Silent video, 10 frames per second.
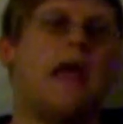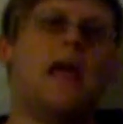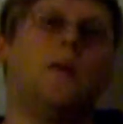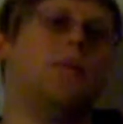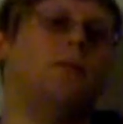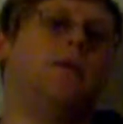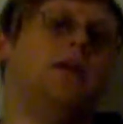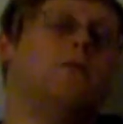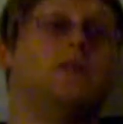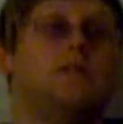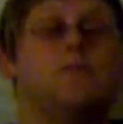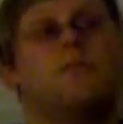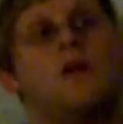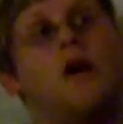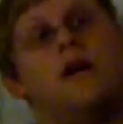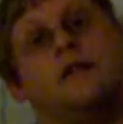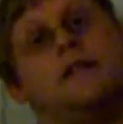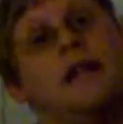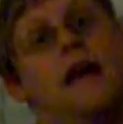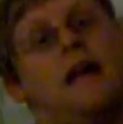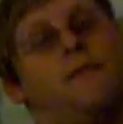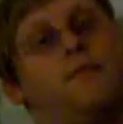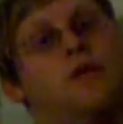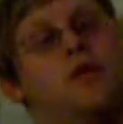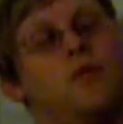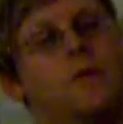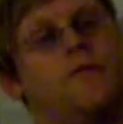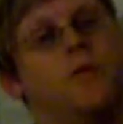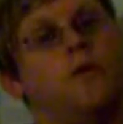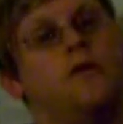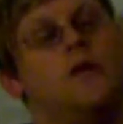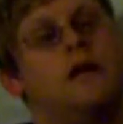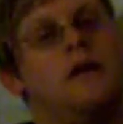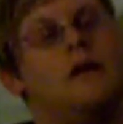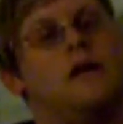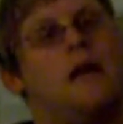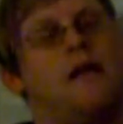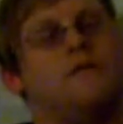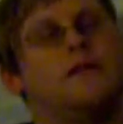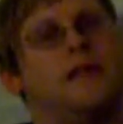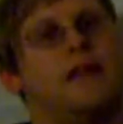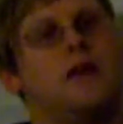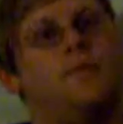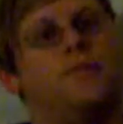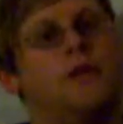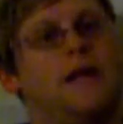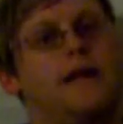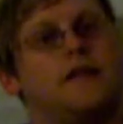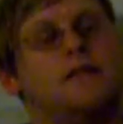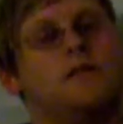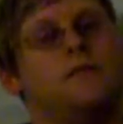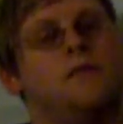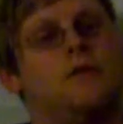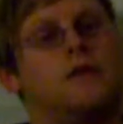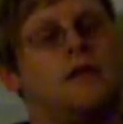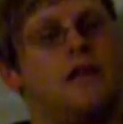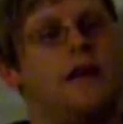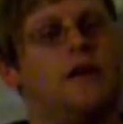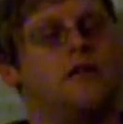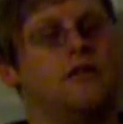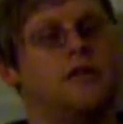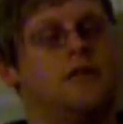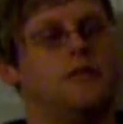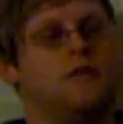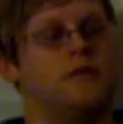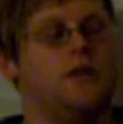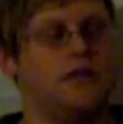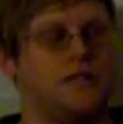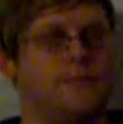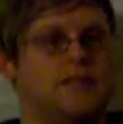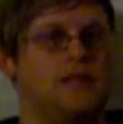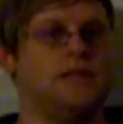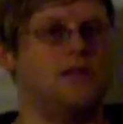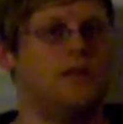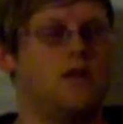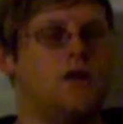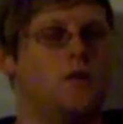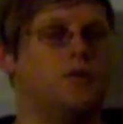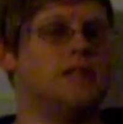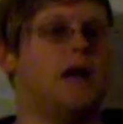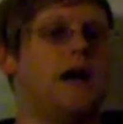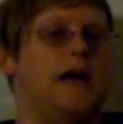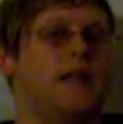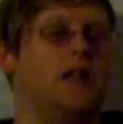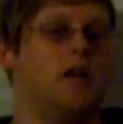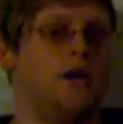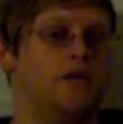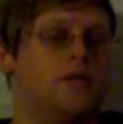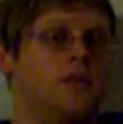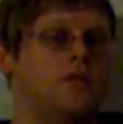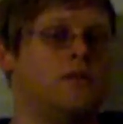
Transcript: APB, which honestly had beautiful and really complex character customization, which I loved.